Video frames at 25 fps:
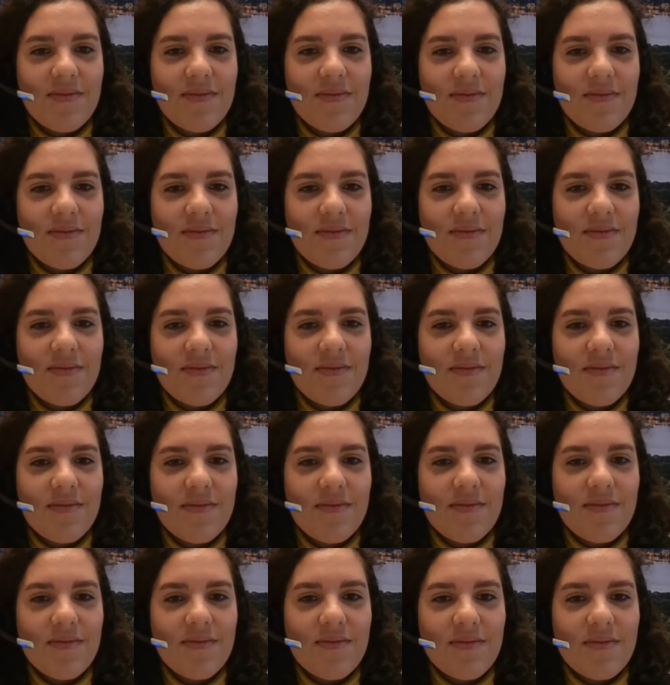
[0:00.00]

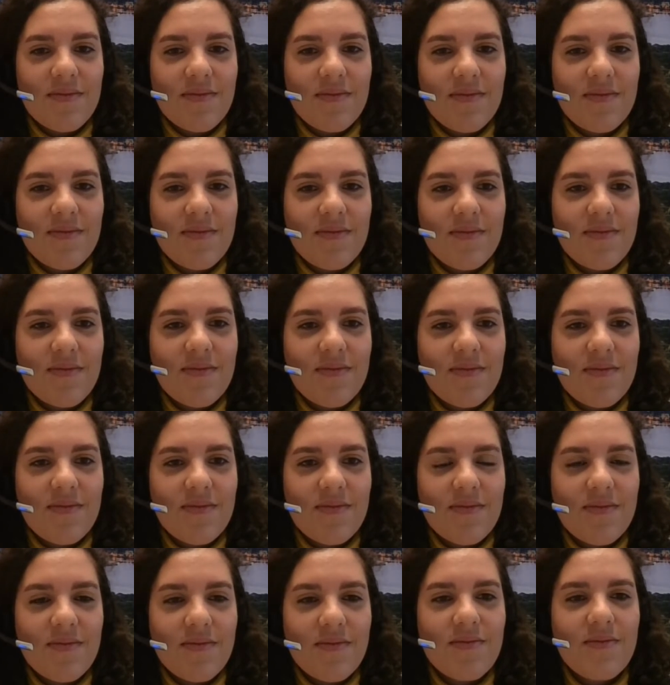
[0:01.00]

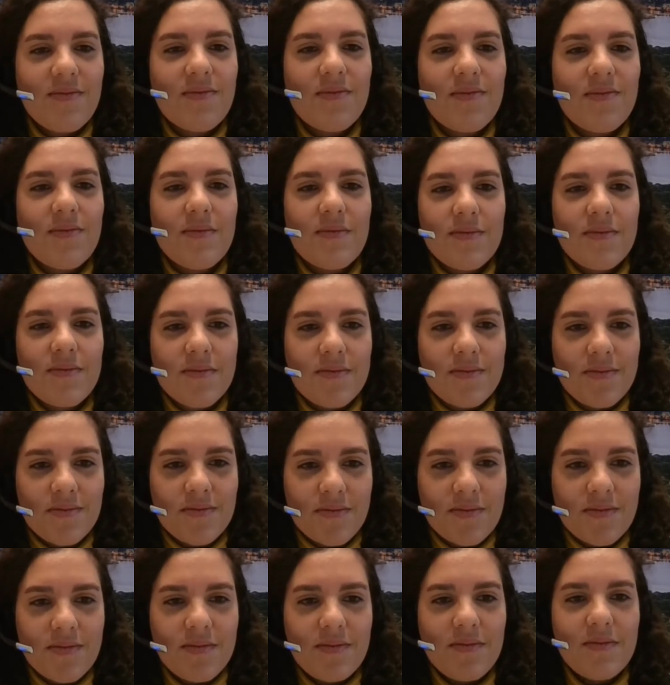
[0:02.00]

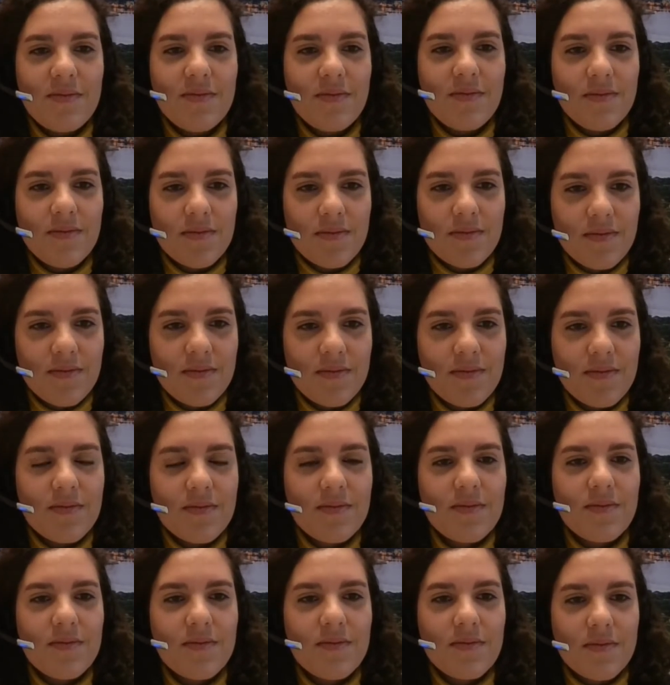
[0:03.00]

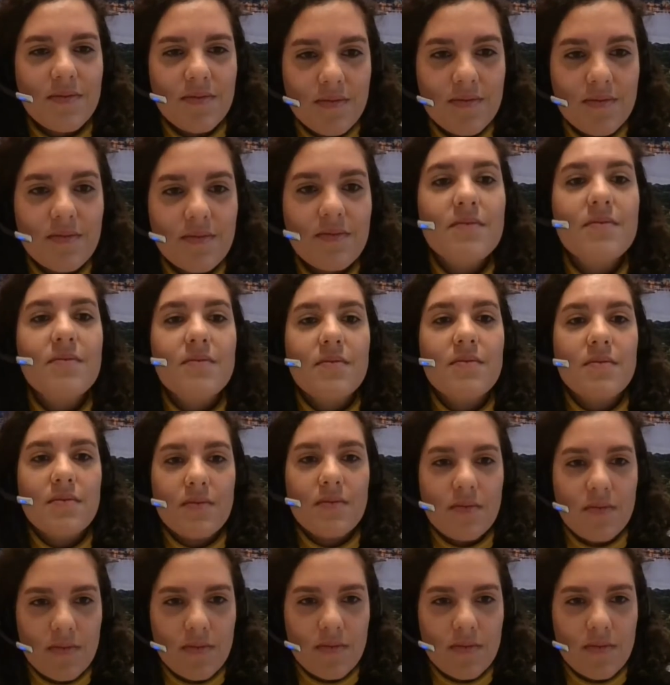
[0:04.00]
No words are spoken by the person on screen.